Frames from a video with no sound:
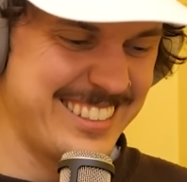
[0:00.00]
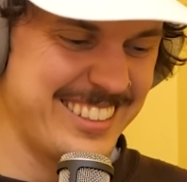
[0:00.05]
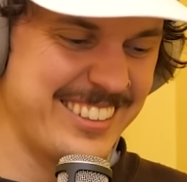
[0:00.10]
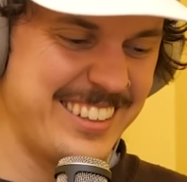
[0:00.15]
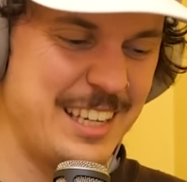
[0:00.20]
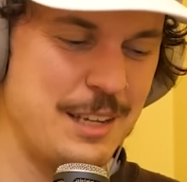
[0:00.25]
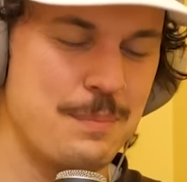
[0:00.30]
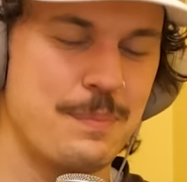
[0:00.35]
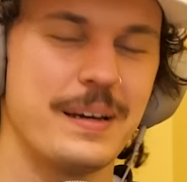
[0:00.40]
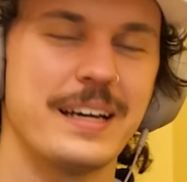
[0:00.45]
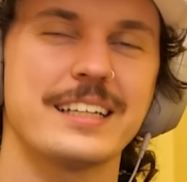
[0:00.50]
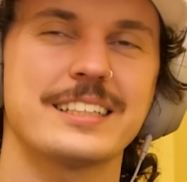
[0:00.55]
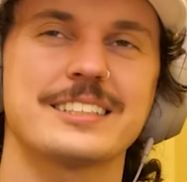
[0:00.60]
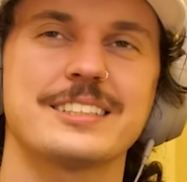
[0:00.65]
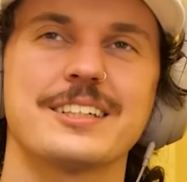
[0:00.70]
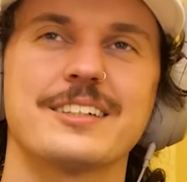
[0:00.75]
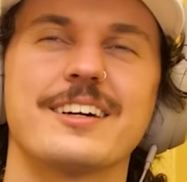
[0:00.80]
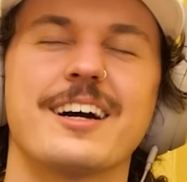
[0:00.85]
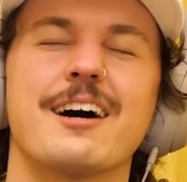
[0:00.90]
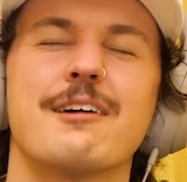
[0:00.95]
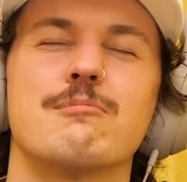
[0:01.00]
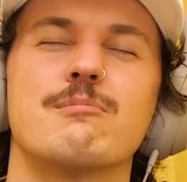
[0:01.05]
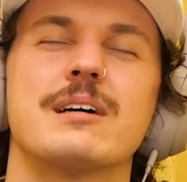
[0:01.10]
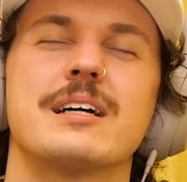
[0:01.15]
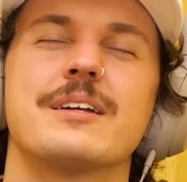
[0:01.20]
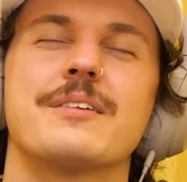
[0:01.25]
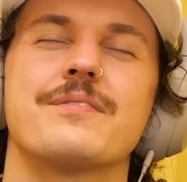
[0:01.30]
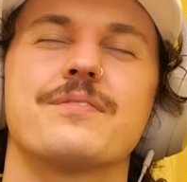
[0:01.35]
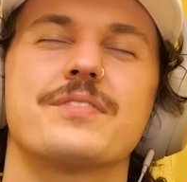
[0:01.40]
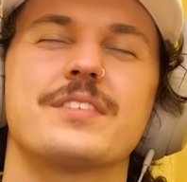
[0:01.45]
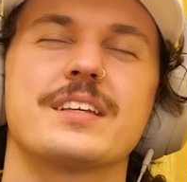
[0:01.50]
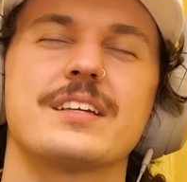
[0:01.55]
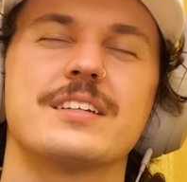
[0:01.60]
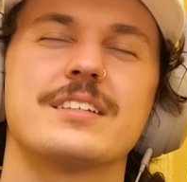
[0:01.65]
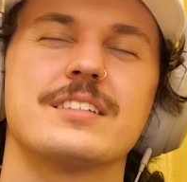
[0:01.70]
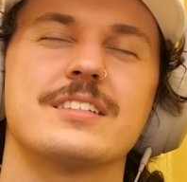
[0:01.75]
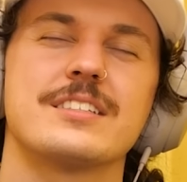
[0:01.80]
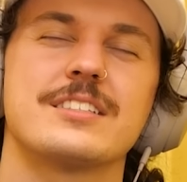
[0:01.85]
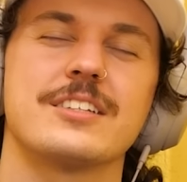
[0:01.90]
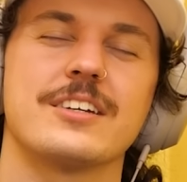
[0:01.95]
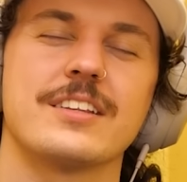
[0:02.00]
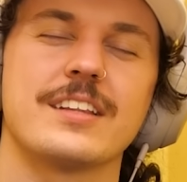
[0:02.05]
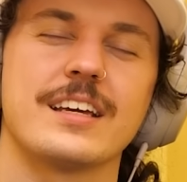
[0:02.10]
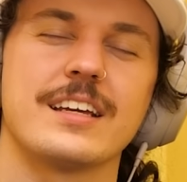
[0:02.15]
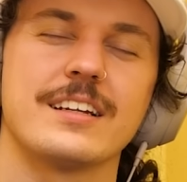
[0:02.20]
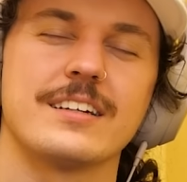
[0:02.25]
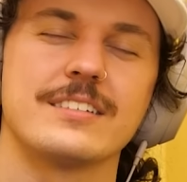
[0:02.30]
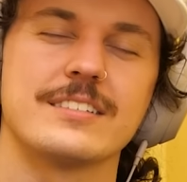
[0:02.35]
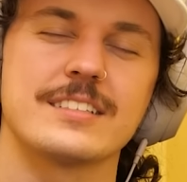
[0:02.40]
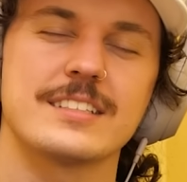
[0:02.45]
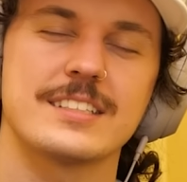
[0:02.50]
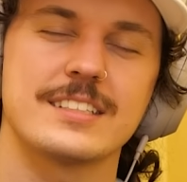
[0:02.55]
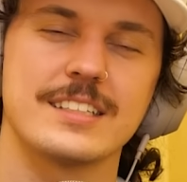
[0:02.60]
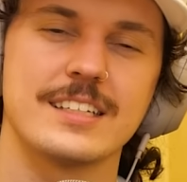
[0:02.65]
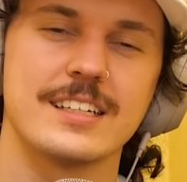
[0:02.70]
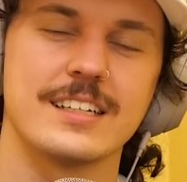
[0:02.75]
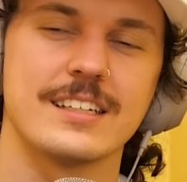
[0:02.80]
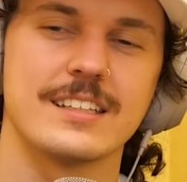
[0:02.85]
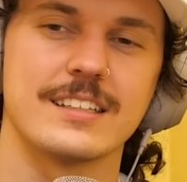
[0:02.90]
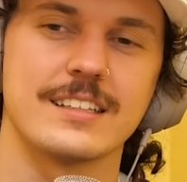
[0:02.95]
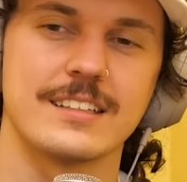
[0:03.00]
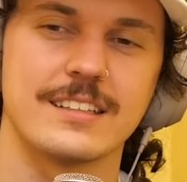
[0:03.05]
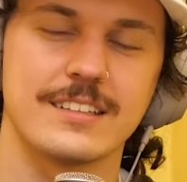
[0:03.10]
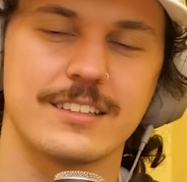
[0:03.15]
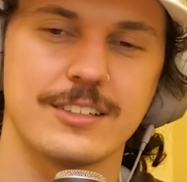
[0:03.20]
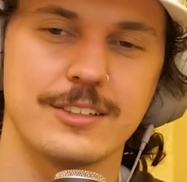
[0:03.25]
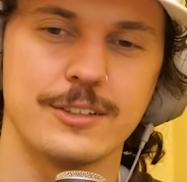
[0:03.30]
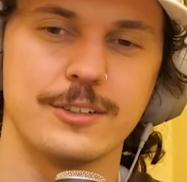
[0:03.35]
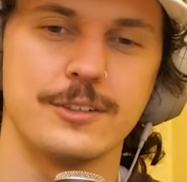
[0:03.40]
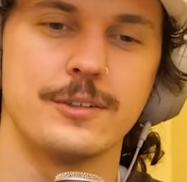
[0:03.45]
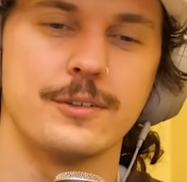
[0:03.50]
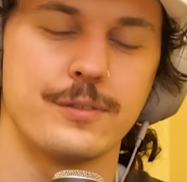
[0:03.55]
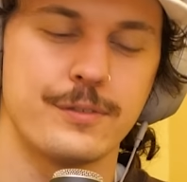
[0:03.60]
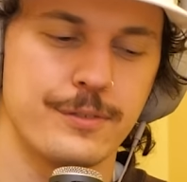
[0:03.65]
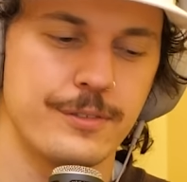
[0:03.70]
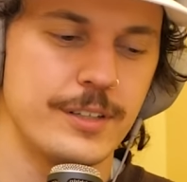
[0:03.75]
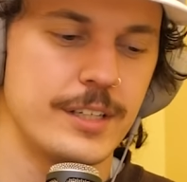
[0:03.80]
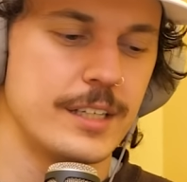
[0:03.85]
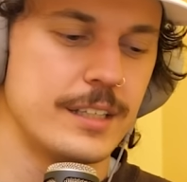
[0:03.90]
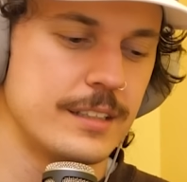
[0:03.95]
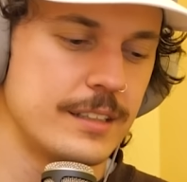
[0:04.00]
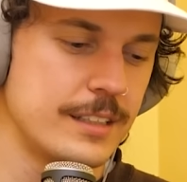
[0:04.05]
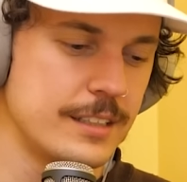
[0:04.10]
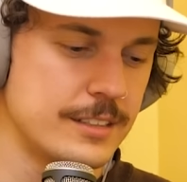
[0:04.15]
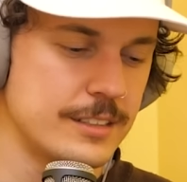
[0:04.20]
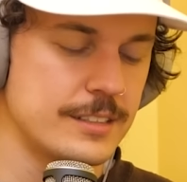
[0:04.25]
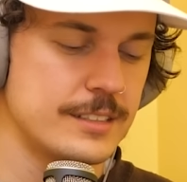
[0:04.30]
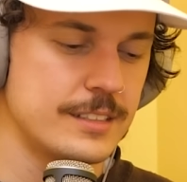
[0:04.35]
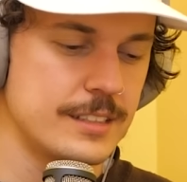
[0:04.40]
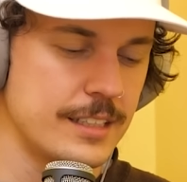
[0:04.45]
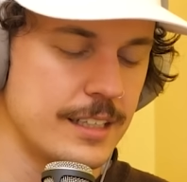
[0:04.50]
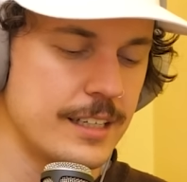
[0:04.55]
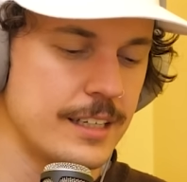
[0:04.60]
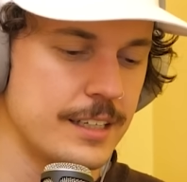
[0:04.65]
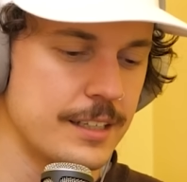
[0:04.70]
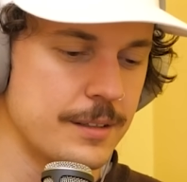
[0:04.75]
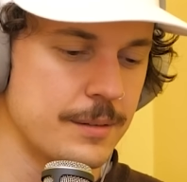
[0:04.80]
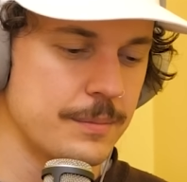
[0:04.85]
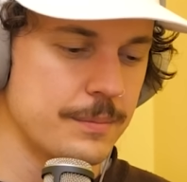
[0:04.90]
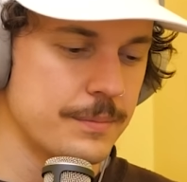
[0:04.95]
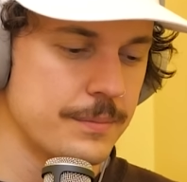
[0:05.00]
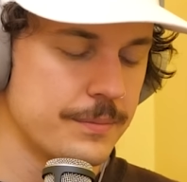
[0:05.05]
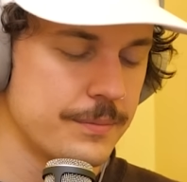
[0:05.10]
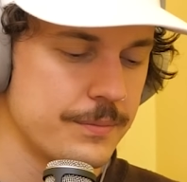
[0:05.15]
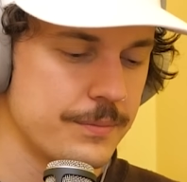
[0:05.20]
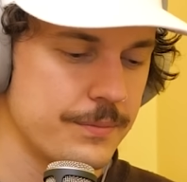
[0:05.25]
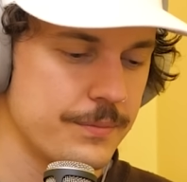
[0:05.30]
So he picks her up so they don't see the 2 feet, they just see him.